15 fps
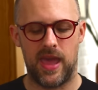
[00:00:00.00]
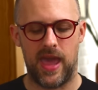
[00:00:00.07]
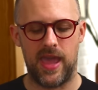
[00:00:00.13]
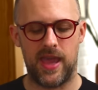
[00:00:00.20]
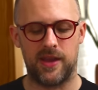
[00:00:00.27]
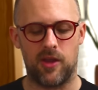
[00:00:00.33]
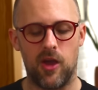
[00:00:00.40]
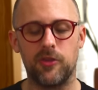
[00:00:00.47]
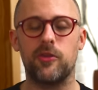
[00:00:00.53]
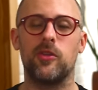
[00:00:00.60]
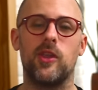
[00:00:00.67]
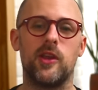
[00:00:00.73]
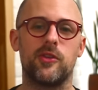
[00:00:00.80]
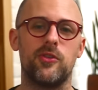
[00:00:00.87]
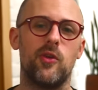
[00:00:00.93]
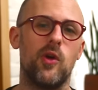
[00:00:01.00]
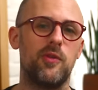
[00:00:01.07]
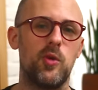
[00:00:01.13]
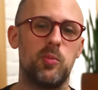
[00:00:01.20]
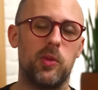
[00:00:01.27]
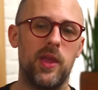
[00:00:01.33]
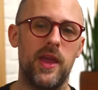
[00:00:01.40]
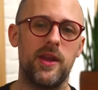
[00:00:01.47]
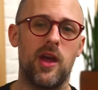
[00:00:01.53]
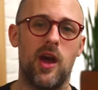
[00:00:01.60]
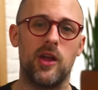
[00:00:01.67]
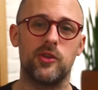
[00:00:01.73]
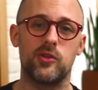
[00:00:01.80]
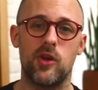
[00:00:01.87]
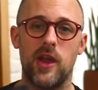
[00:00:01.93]
And also let us know if you plan
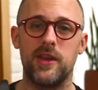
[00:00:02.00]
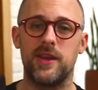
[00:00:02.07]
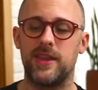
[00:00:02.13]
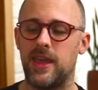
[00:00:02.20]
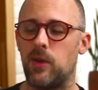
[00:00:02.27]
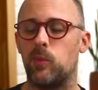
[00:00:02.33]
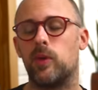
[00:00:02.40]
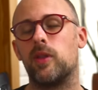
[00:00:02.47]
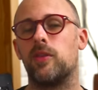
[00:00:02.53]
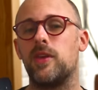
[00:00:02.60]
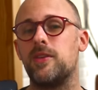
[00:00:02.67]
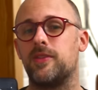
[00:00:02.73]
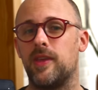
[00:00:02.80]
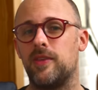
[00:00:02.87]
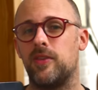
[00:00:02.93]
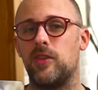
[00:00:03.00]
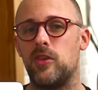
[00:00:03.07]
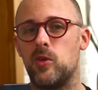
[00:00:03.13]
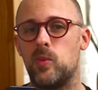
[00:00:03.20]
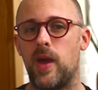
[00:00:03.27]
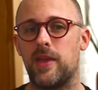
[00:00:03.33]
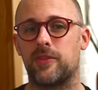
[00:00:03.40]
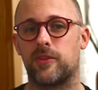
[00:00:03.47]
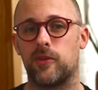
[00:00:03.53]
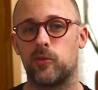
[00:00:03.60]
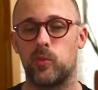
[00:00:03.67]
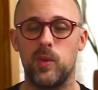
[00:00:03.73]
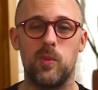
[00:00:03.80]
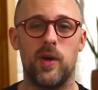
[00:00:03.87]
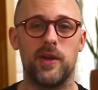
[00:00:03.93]
on trying to get one of these in the US because
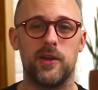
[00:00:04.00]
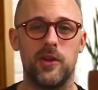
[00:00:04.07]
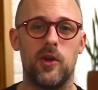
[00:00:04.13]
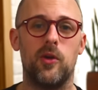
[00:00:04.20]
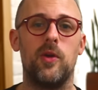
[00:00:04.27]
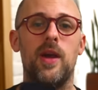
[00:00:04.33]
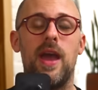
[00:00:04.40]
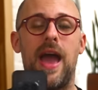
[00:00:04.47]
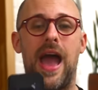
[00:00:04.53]
we want to know